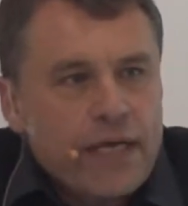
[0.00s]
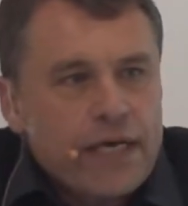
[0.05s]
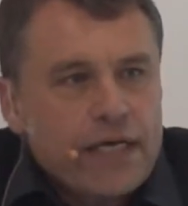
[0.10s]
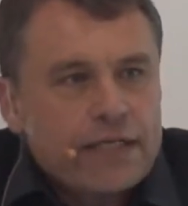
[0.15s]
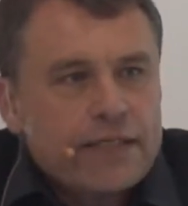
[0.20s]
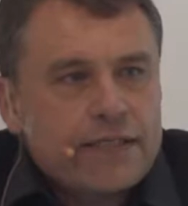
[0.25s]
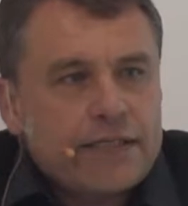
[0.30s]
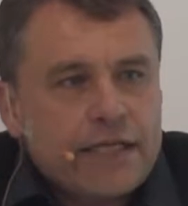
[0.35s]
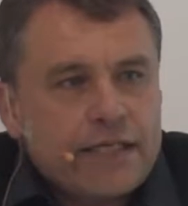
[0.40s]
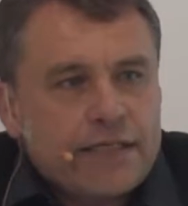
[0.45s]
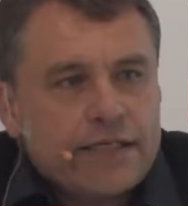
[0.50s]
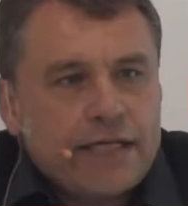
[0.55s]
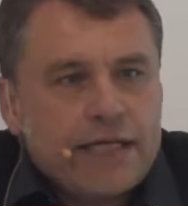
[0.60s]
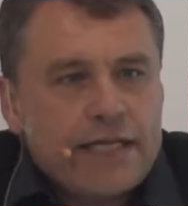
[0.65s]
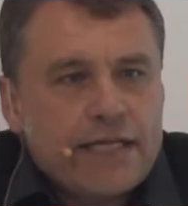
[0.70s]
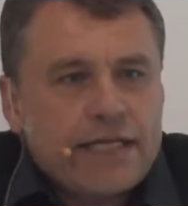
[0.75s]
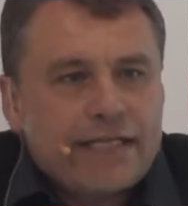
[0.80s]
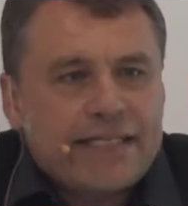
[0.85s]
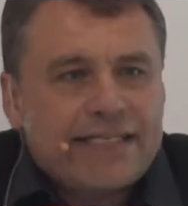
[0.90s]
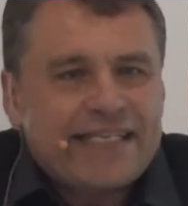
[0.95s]
sits
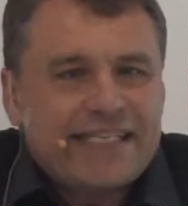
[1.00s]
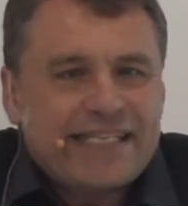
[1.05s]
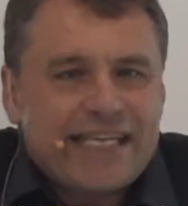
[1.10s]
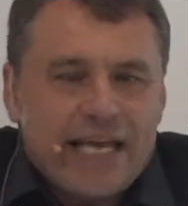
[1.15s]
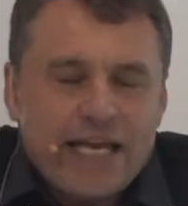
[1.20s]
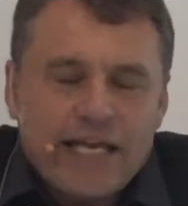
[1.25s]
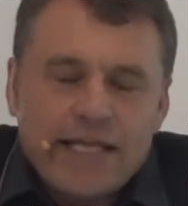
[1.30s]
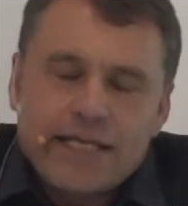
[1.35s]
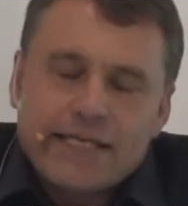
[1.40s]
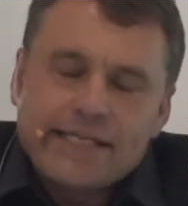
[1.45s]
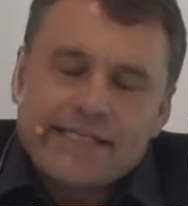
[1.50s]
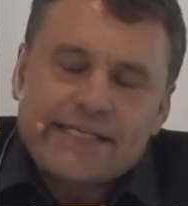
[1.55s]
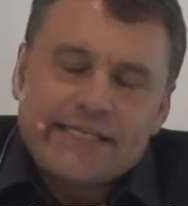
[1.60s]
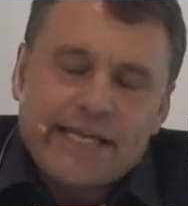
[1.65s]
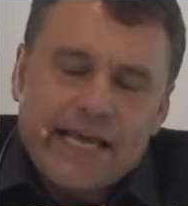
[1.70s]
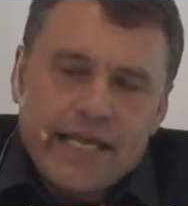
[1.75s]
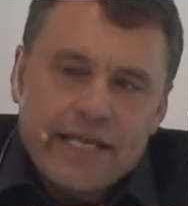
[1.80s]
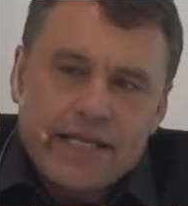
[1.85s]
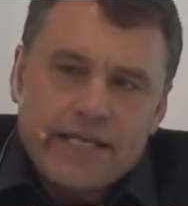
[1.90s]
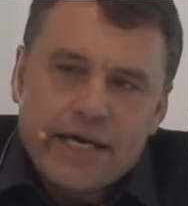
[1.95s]
in the
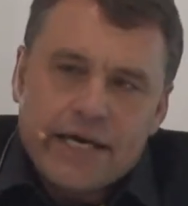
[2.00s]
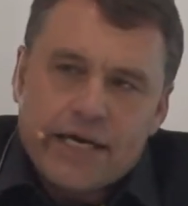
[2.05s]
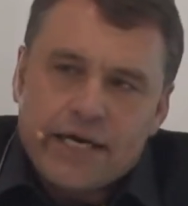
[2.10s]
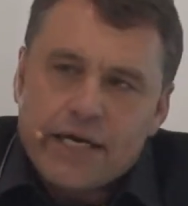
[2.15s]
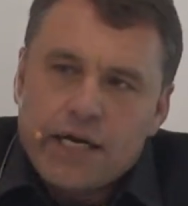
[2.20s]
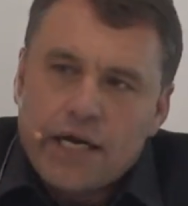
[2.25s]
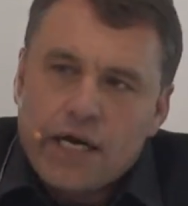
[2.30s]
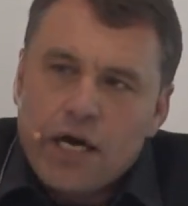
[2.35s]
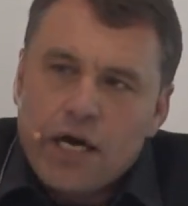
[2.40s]
center